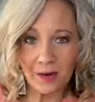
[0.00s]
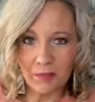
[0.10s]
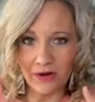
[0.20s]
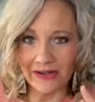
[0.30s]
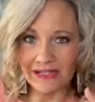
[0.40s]
I
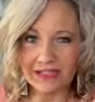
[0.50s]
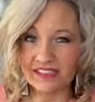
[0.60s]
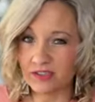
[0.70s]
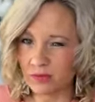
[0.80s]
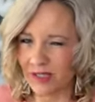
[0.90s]
got bright.
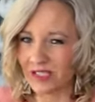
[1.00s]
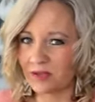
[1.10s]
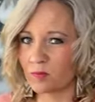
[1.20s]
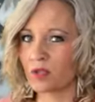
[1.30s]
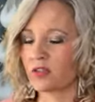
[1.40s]
That's because we had
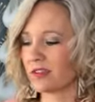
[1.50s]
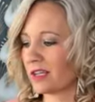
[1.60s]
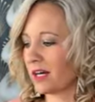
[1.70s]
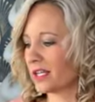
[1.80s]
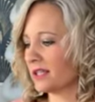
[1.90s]
to unplug the
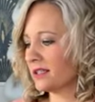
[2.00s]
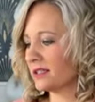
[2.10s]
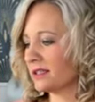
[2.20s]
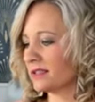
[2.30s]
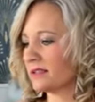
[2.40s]
light.
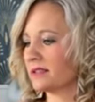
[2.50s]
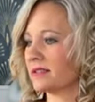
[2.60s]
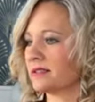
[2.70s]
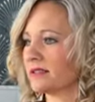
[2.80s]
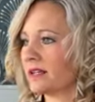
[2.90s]

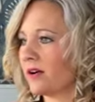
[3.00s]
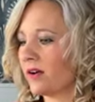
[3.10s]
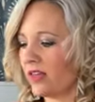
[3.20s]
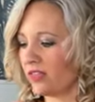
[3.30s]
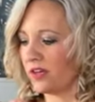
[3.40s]

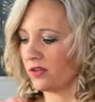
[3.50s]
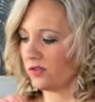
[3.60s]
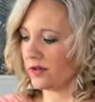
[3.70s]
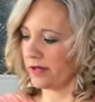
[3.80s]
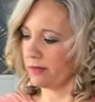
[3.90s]
Okay, thank
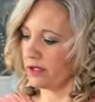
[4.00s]
you very